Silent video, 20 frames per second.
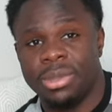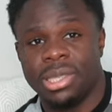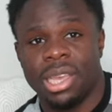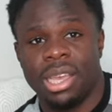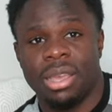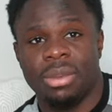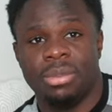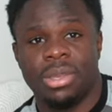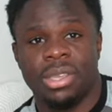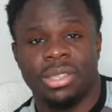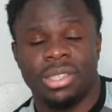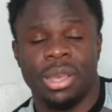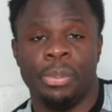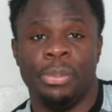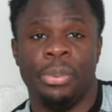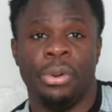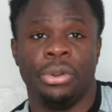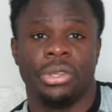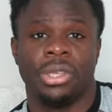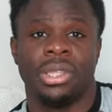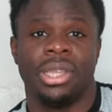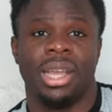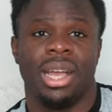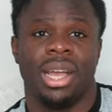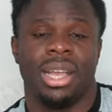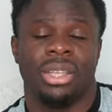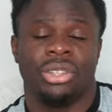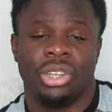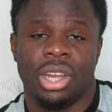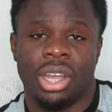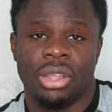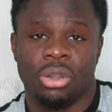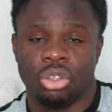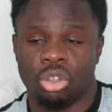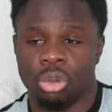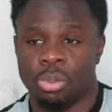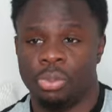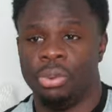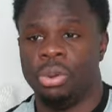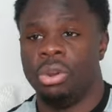time, it's important that I try not
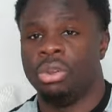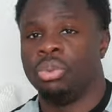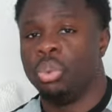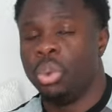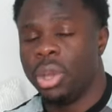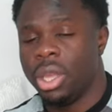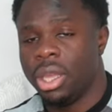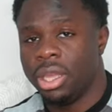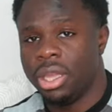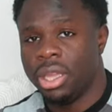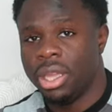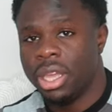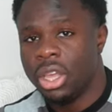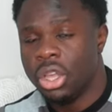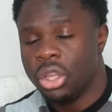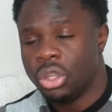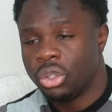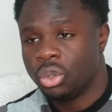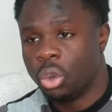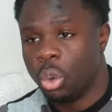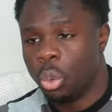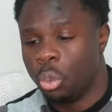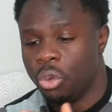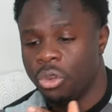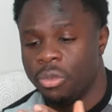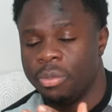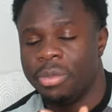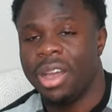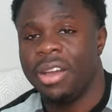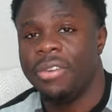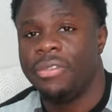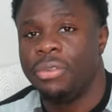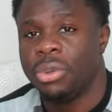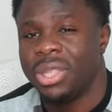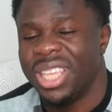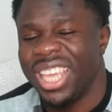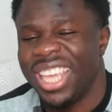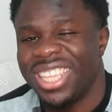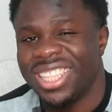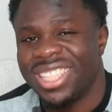to put on weight. So with my
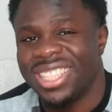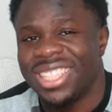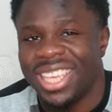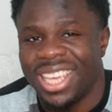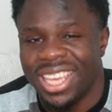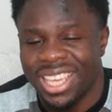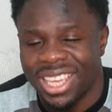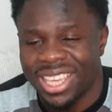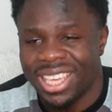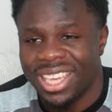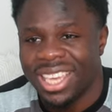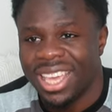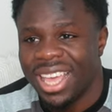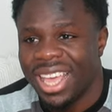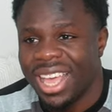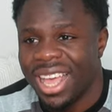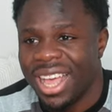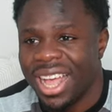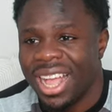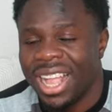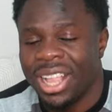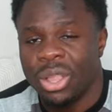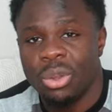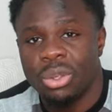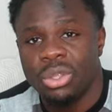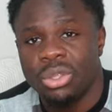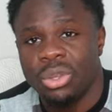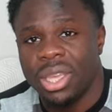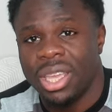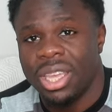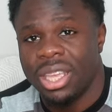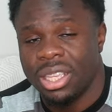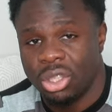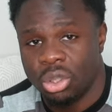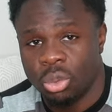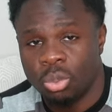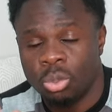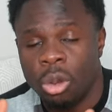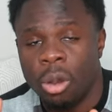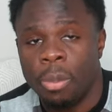food intake, I look to eat
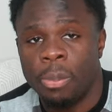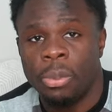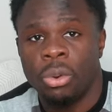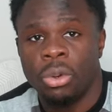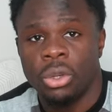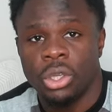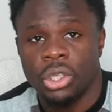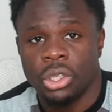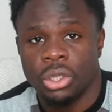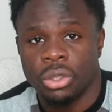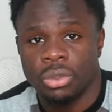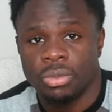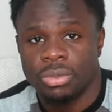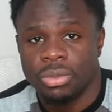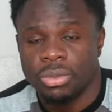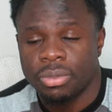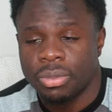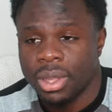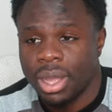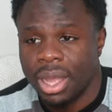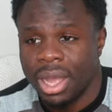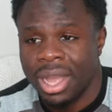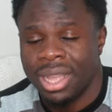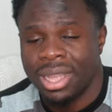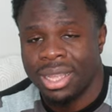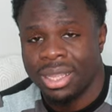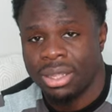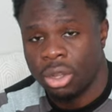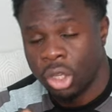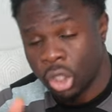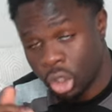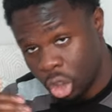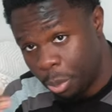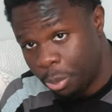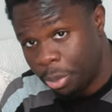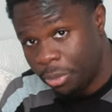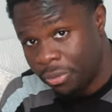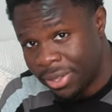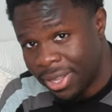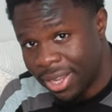small portion. And on top
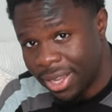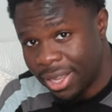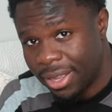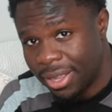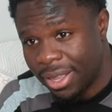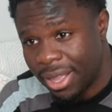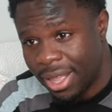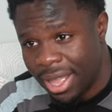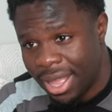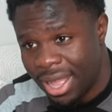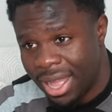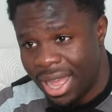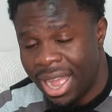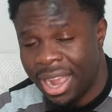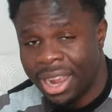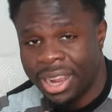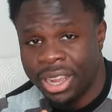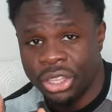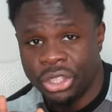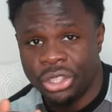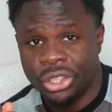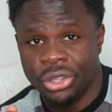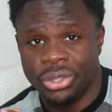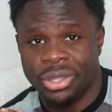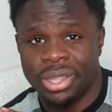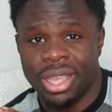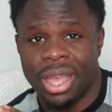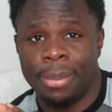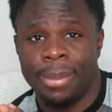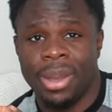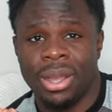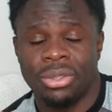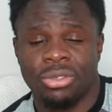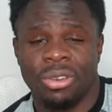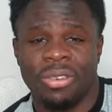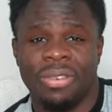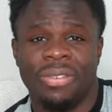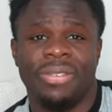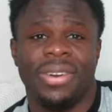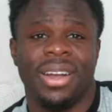of that, I reduce the amount
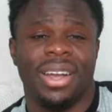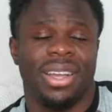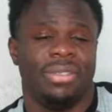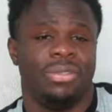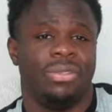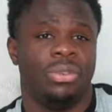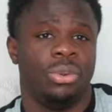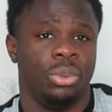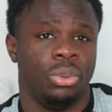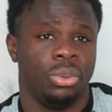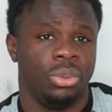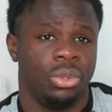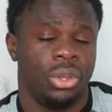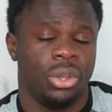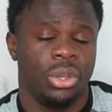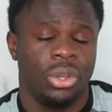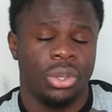of fat food